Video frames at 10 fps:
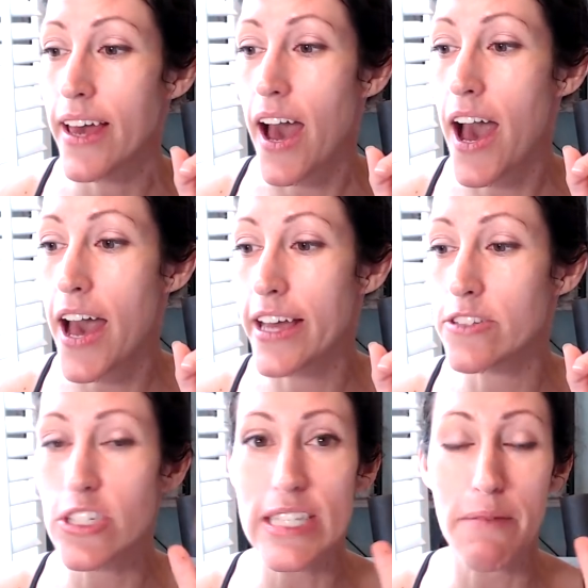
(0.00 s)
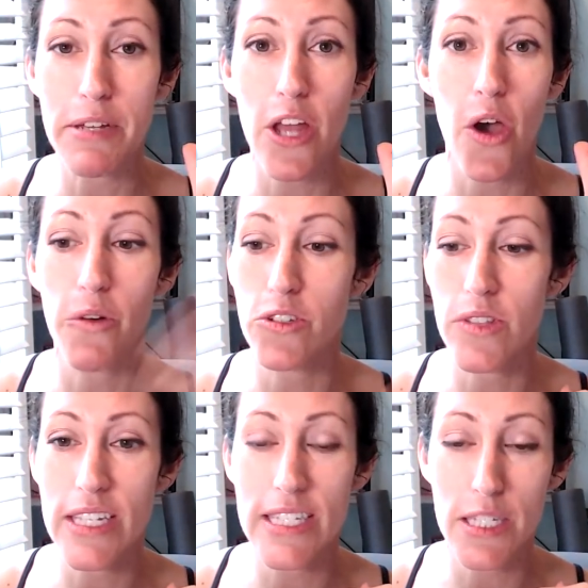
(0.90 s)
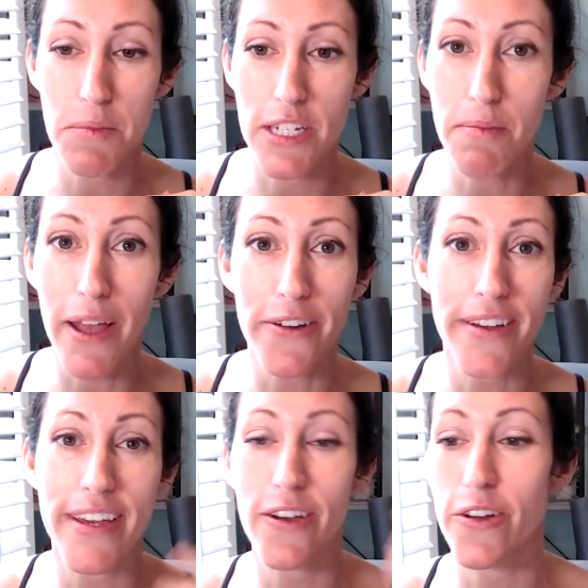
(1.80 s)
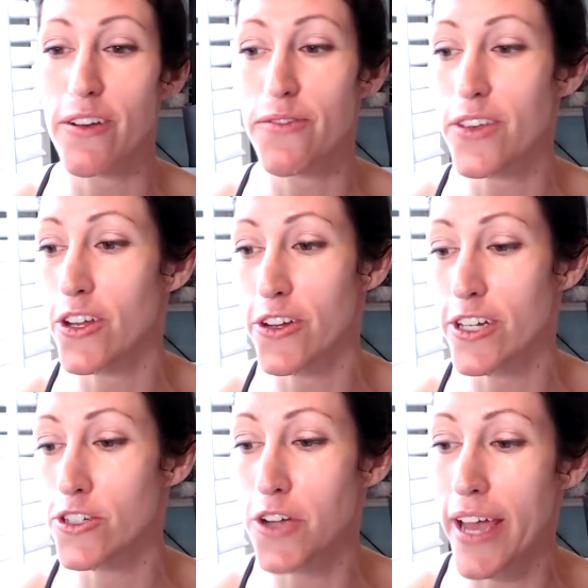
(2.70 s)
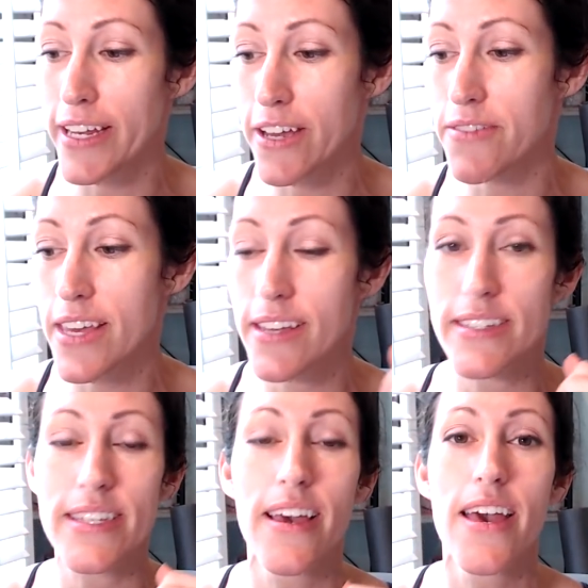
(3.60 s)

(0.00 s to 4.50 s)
Uh, and just let me know which of these has been inspiring or if you are going to try any of these.